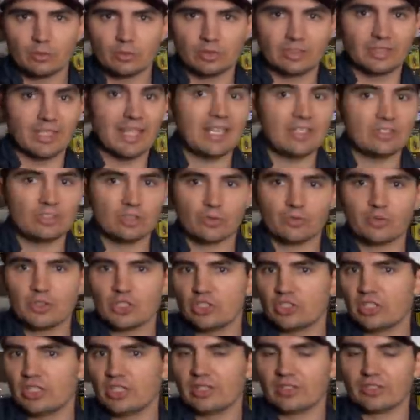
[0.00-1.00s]
lakes you're
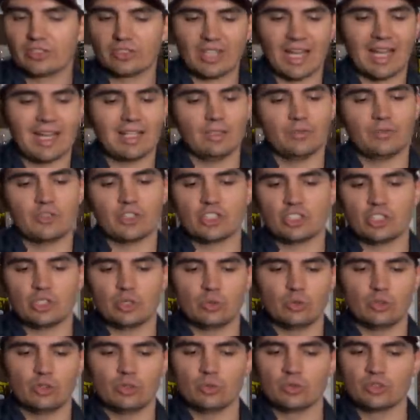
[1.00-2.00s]
fishing, the style of fishing
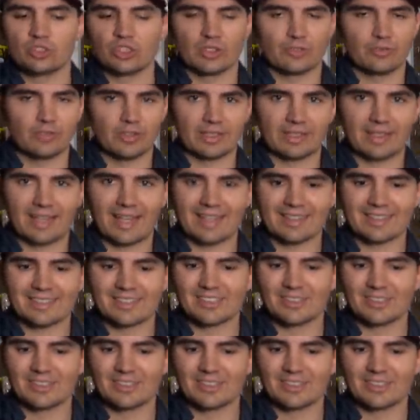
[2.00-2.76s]
you do, stuff like that.